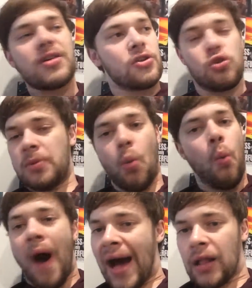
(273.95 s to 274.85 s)
you'll be
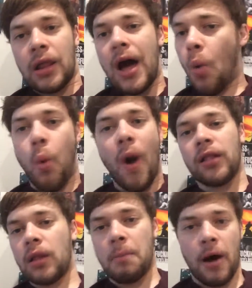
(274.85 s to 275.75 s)
well
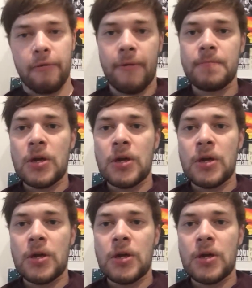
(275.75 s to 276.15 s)
above.